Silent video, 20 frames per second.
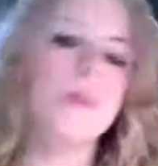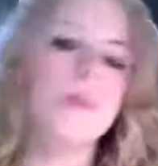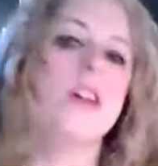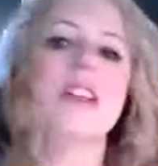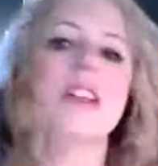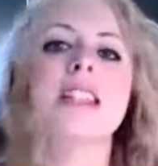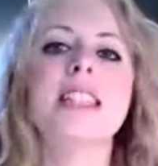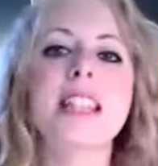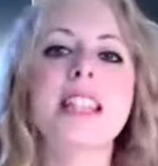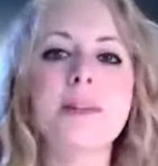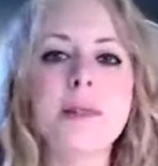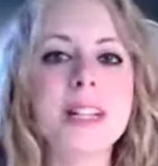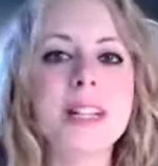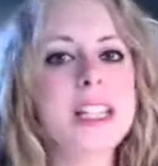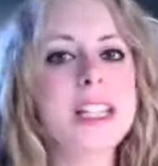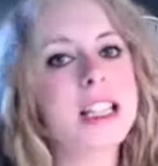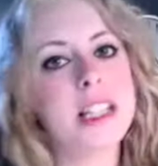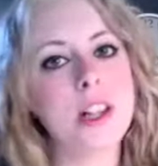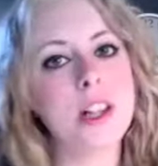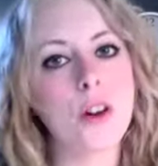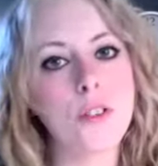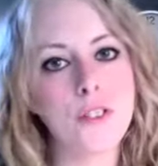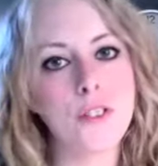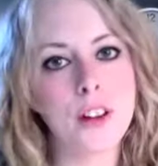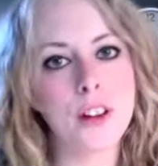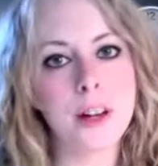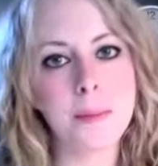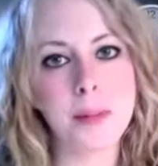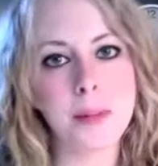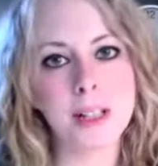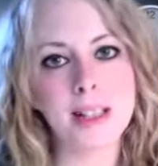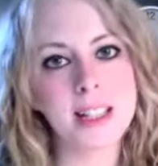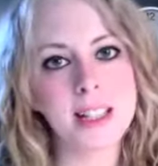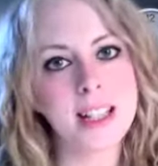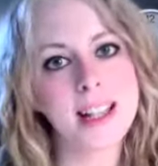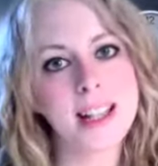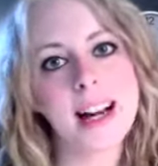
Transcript: Since I've been so freaking busy,